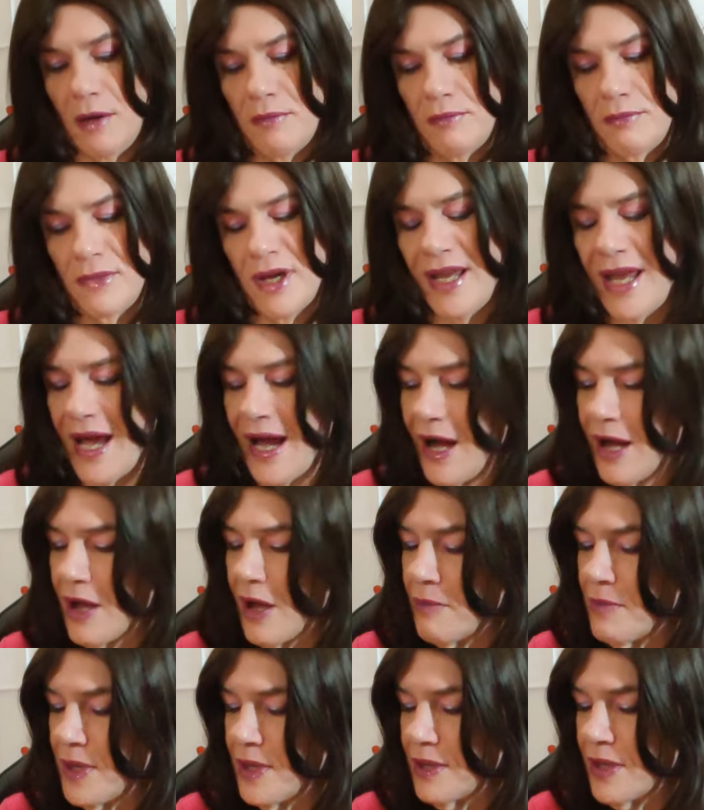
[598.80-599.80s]

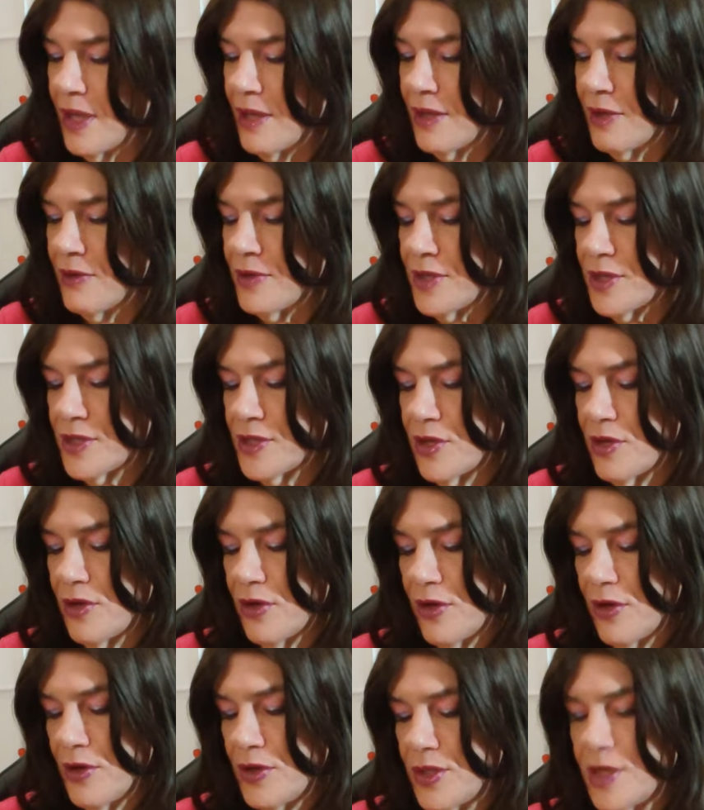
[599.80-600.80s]
There is a
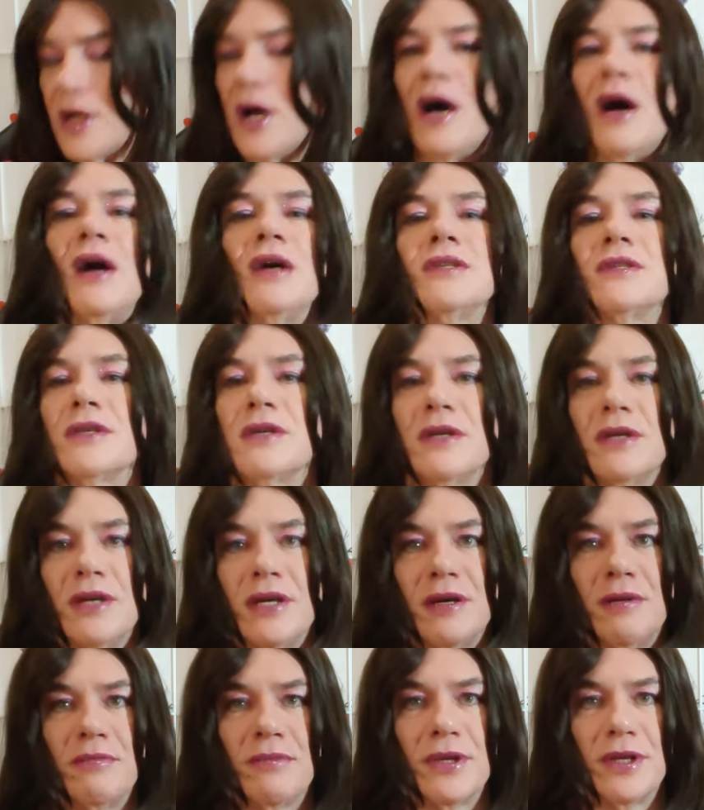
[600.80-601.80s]
certain urge to ask
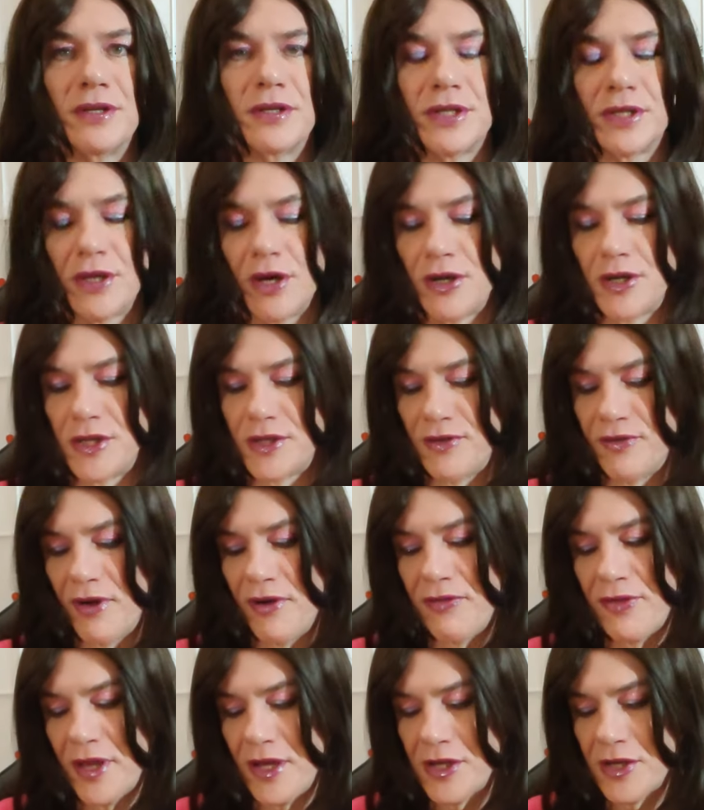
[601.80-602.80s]
the designers
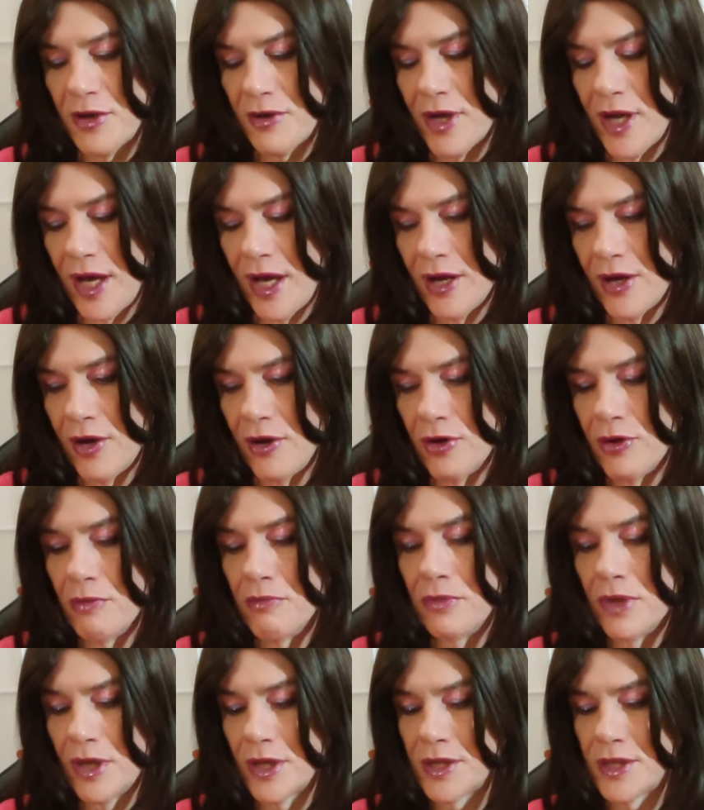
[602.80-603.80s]
if everything's okay at
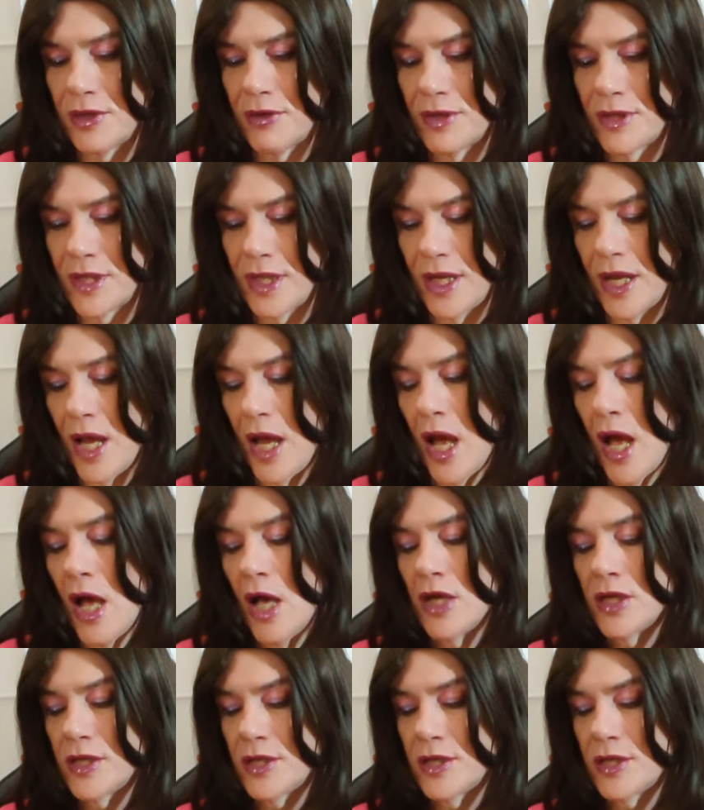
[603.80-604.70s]
home, like seriously.